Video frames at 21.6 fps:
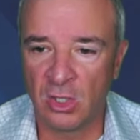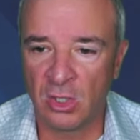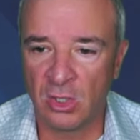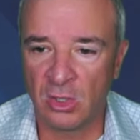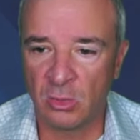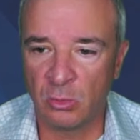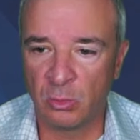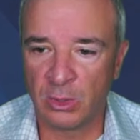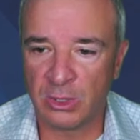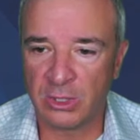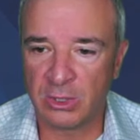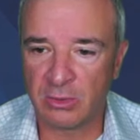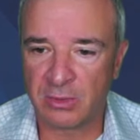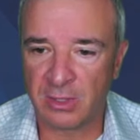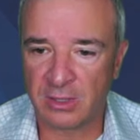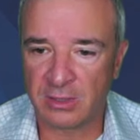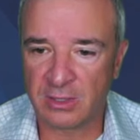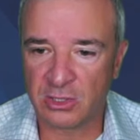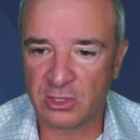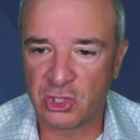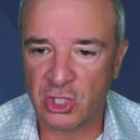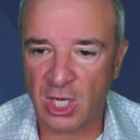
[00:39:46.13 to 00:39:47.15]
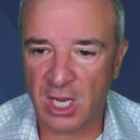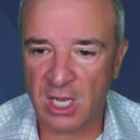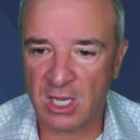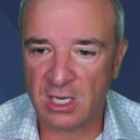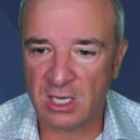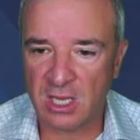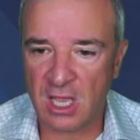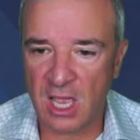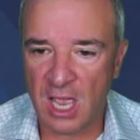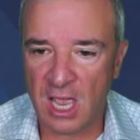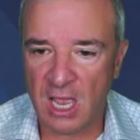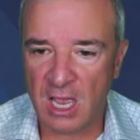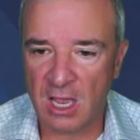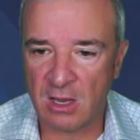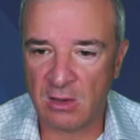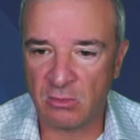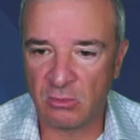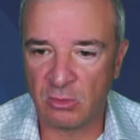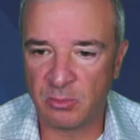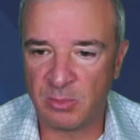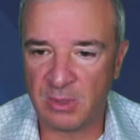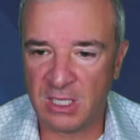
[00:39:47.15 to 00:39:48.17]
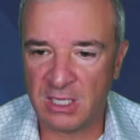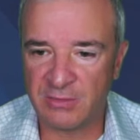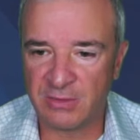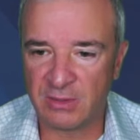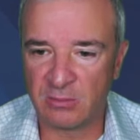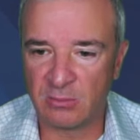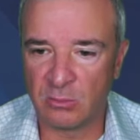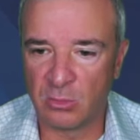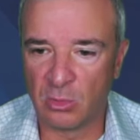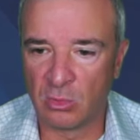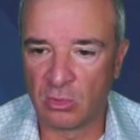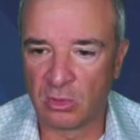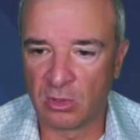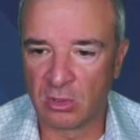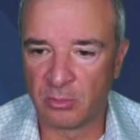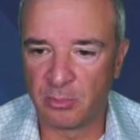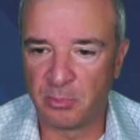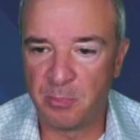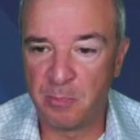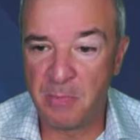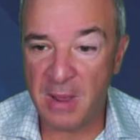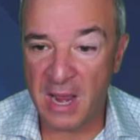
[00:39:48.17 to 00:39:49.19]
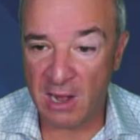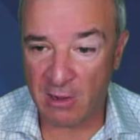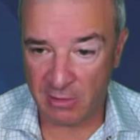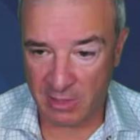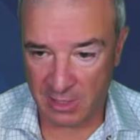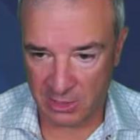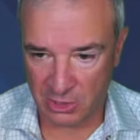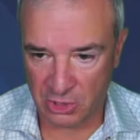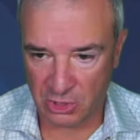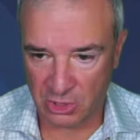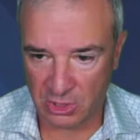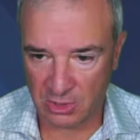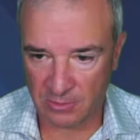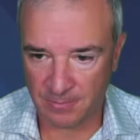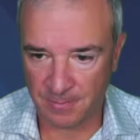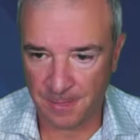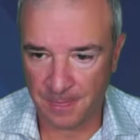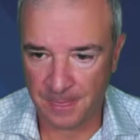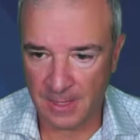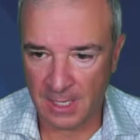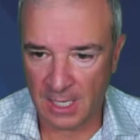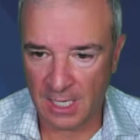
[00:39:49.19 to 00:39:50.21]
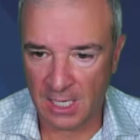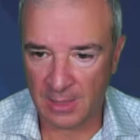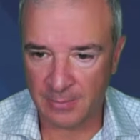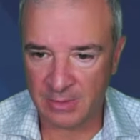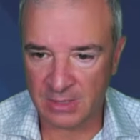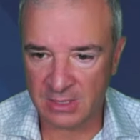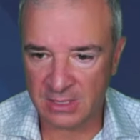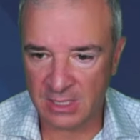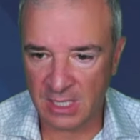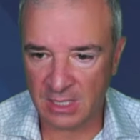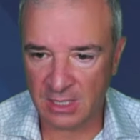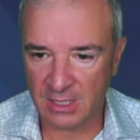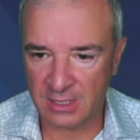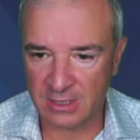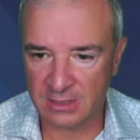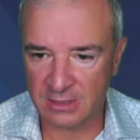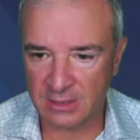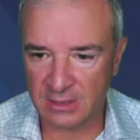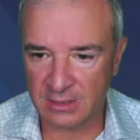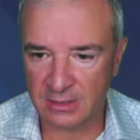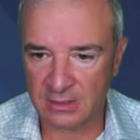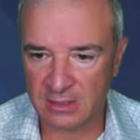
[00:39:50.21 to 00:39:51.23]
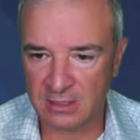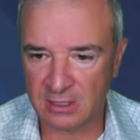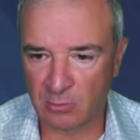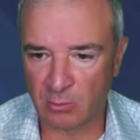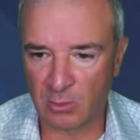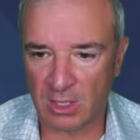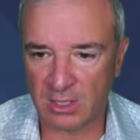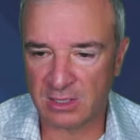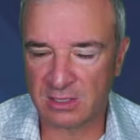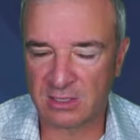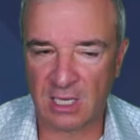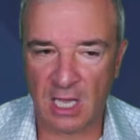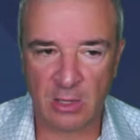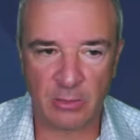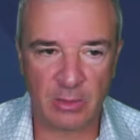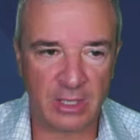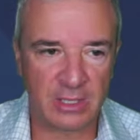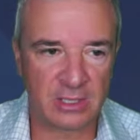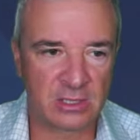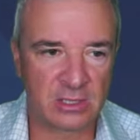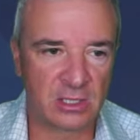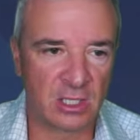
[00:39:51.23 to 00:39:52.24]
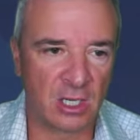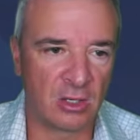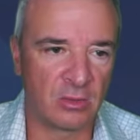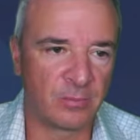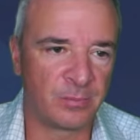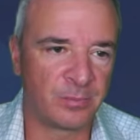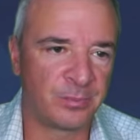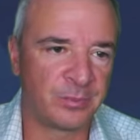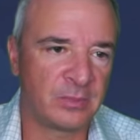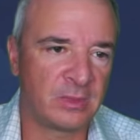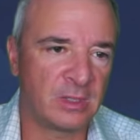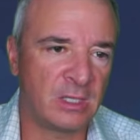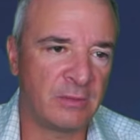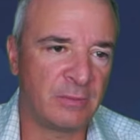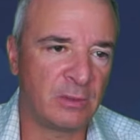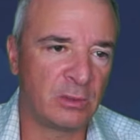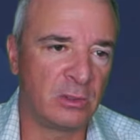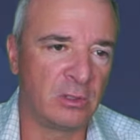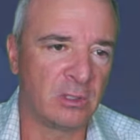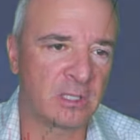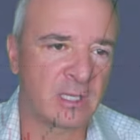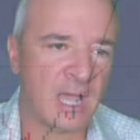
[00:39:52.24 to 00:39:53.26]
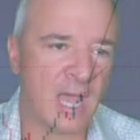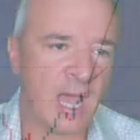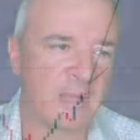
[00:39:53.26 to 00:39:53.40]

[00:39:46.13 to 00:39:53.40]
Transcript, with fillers: wouldn't you think that JNK would be even more bearish? Um, instead, isn't it somewhat sideways? So if you look at